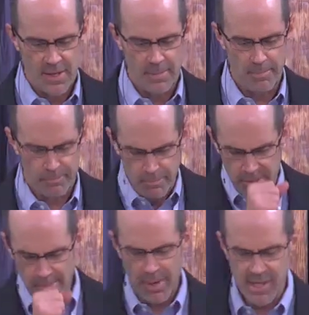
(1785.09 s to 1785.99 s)
It,
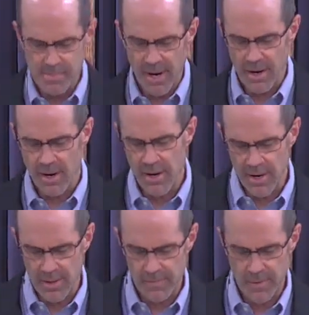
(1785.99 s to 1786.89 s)
it breaks my
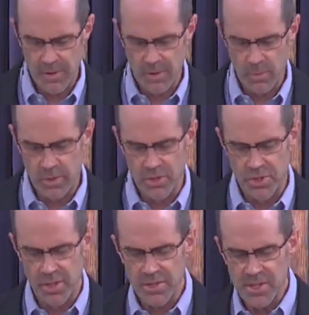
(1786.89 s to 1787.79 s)
heart when
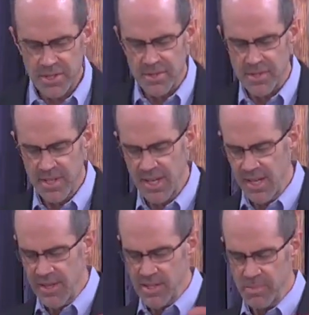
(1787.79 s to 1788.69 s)
churches
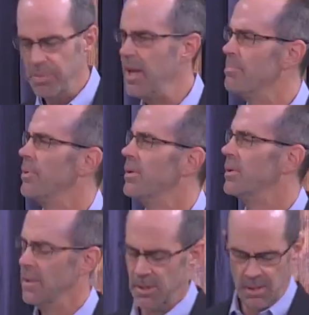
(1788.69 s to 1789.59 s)
see these people
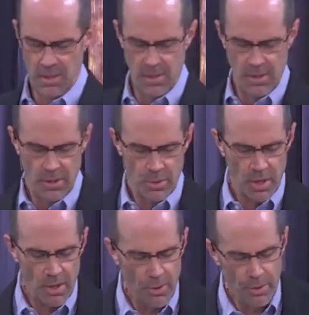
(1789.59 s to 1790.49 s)
who
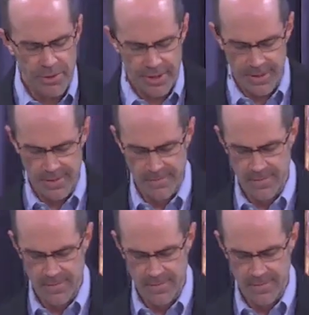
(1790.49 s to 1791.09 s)
are older